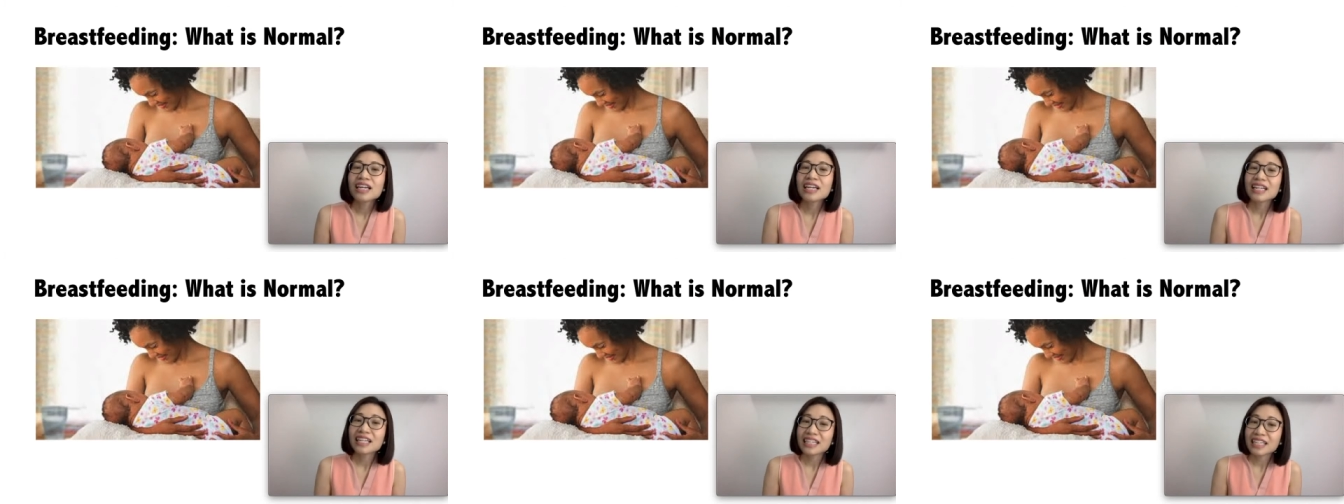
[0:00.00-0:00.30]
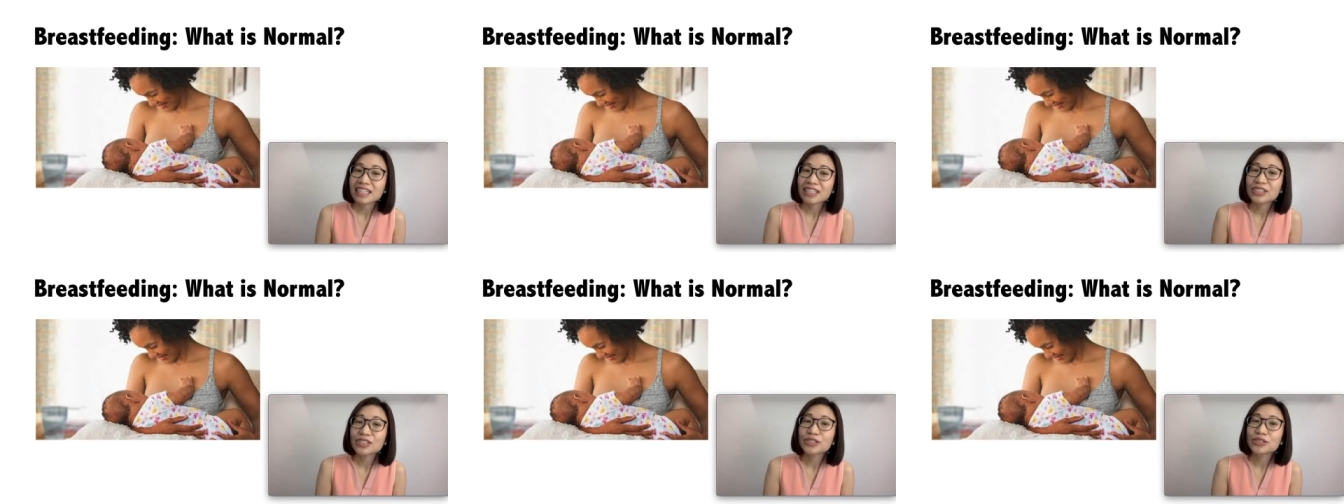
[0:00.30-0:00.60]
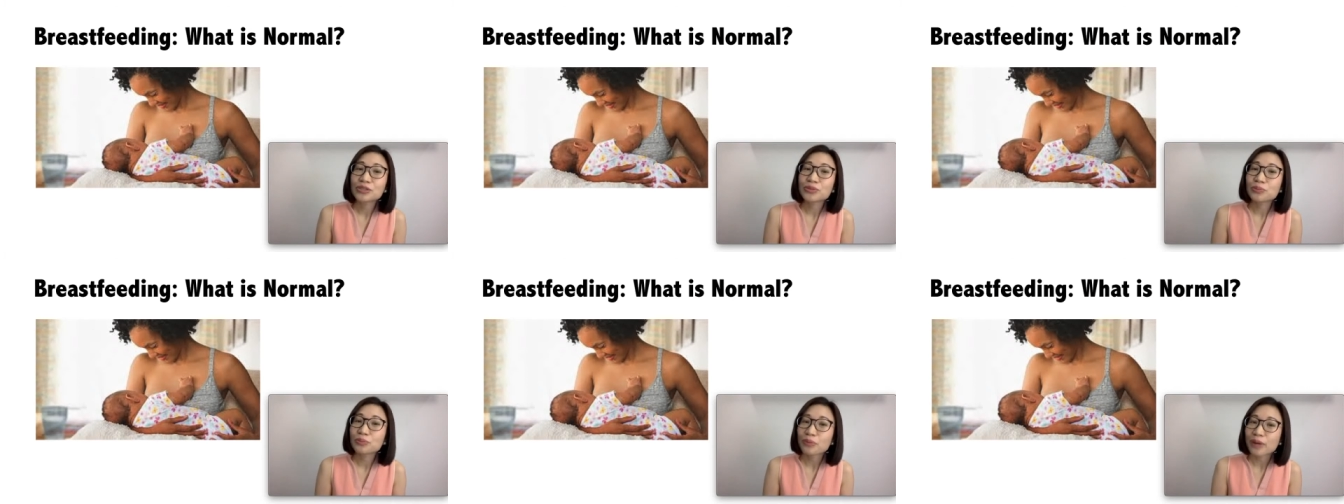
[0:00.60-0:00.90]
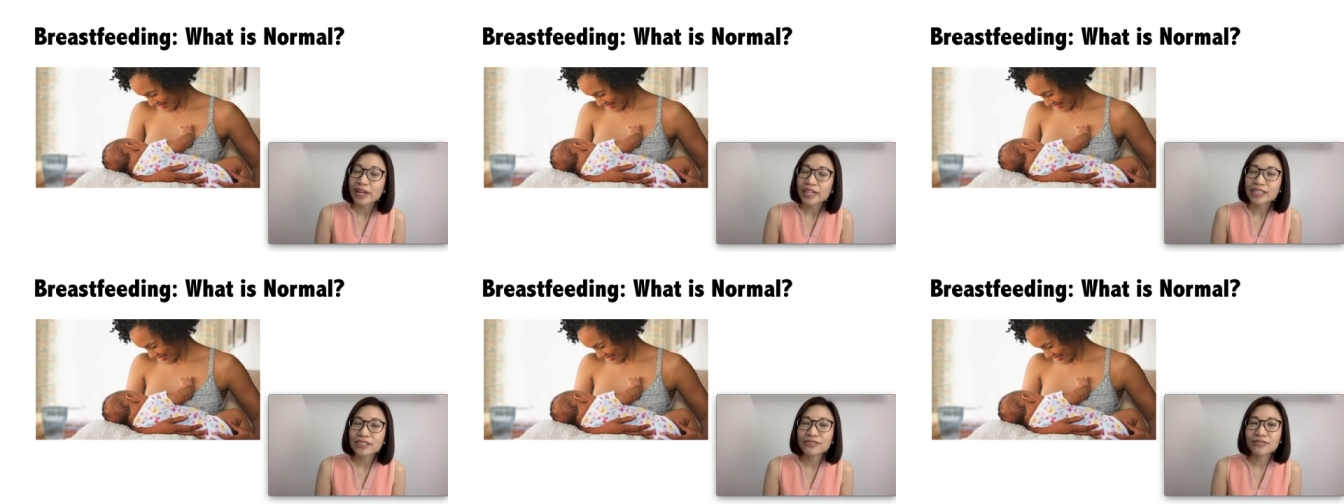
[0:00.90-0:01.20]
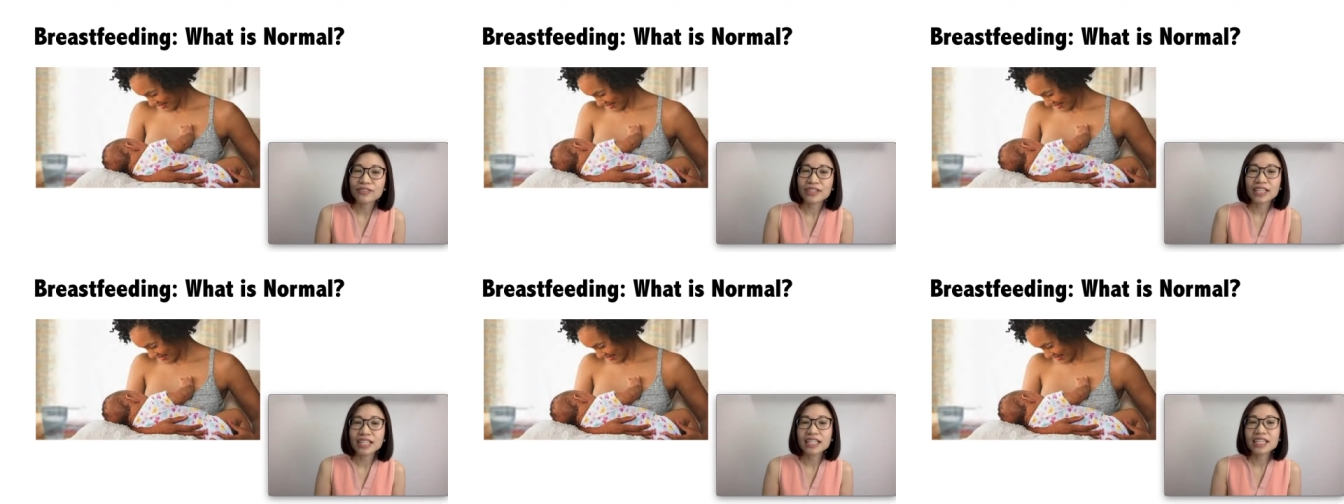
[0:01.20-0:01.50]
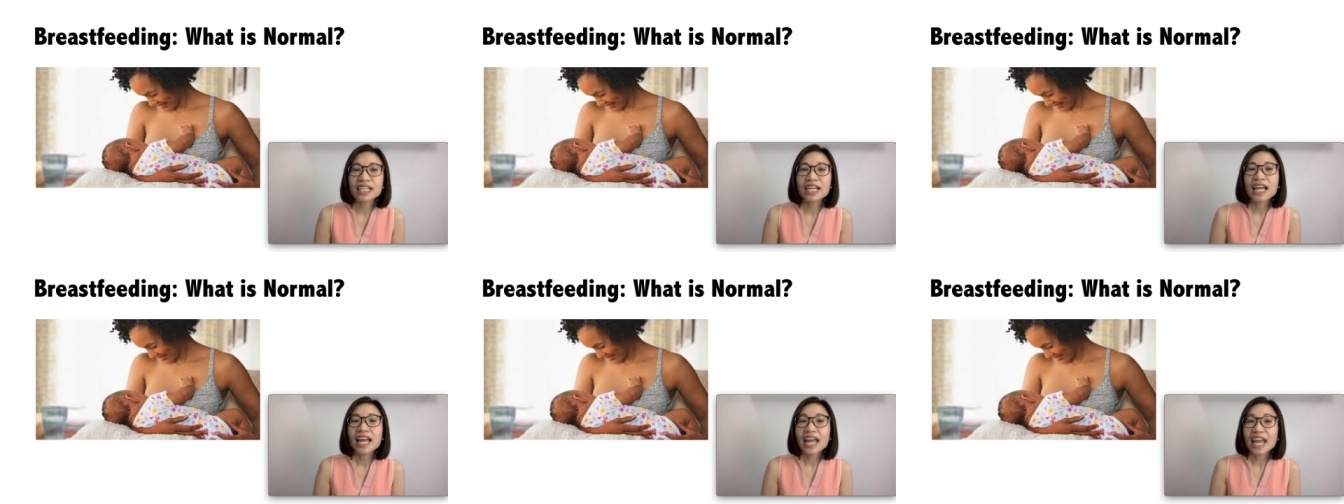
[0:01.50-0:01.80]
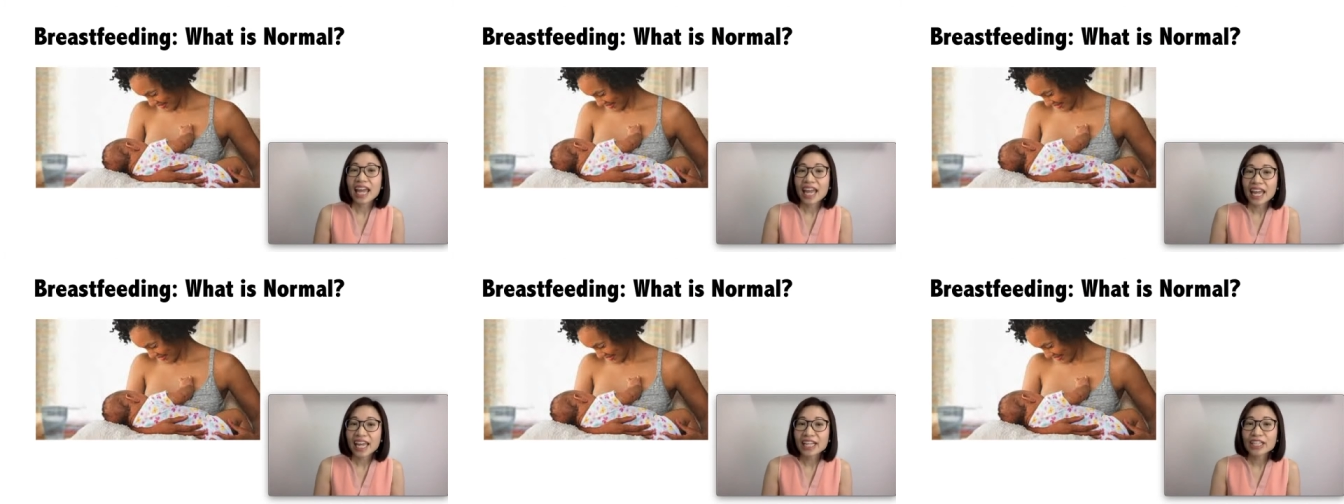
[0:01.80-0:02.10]
needs to breastfeed
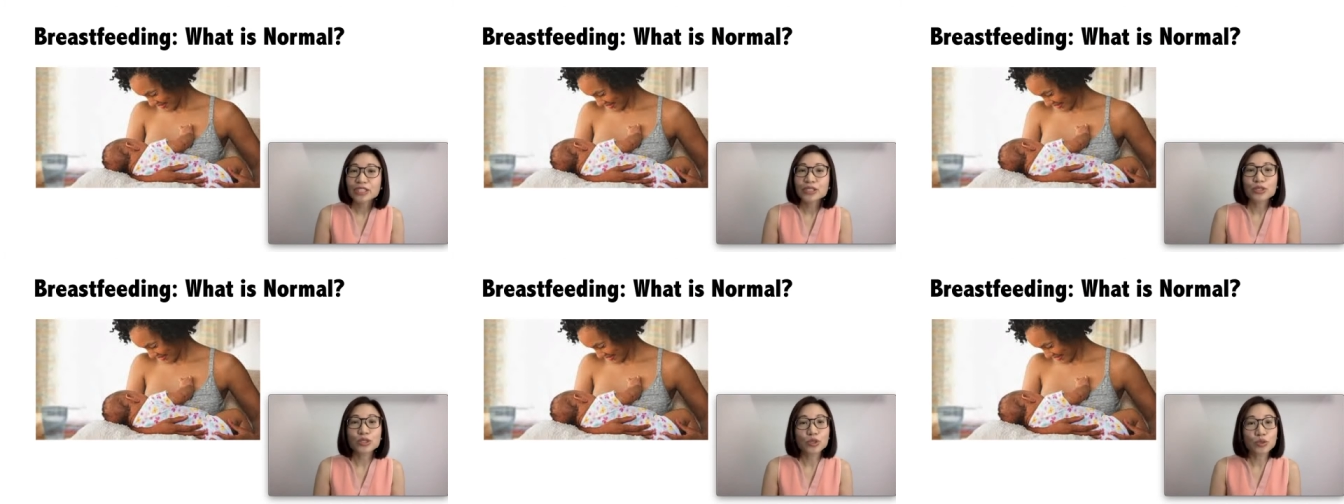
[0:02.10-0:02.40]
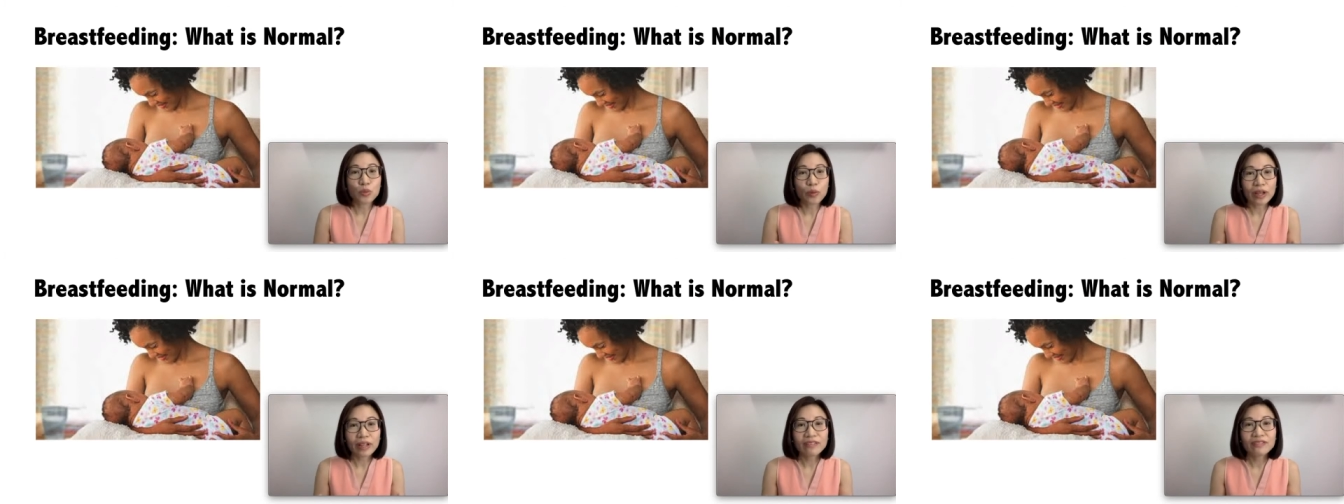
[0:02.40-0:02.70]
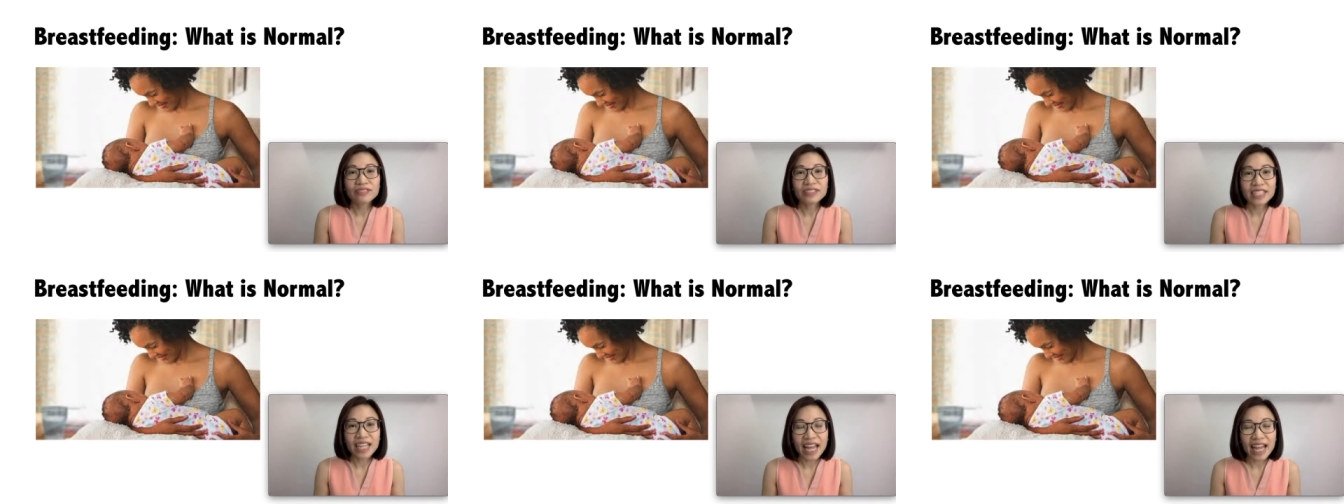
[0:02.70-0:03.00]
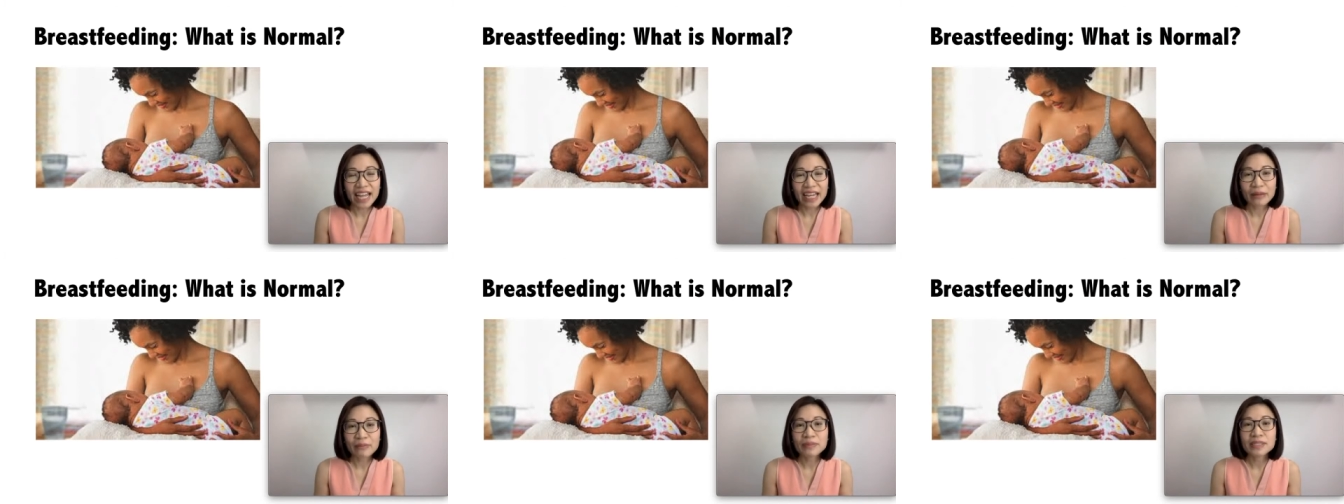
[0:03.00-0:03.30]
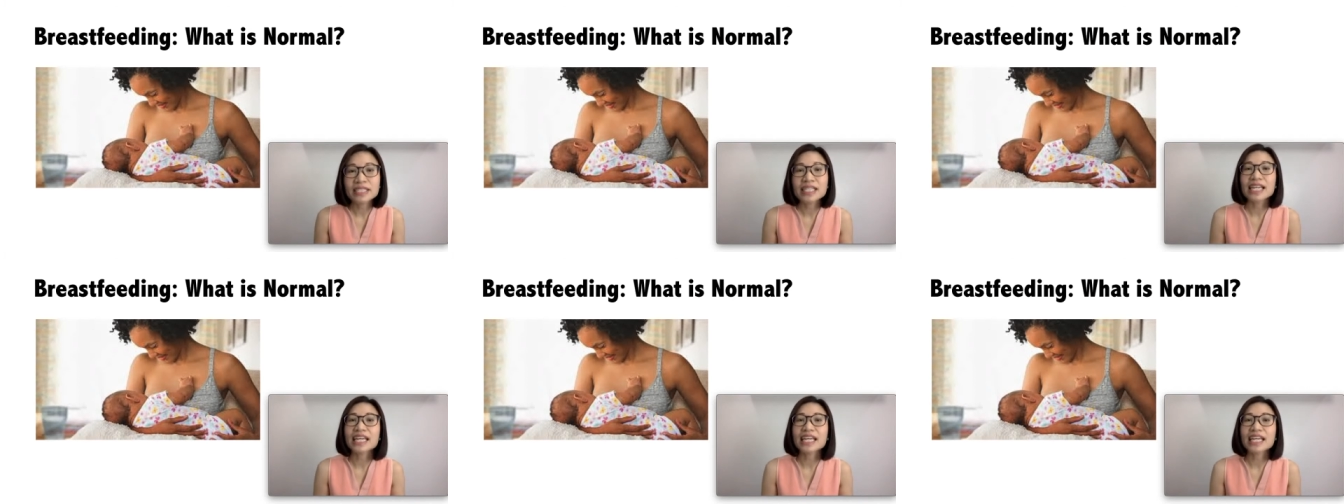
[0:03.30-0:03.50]
8 to 12 times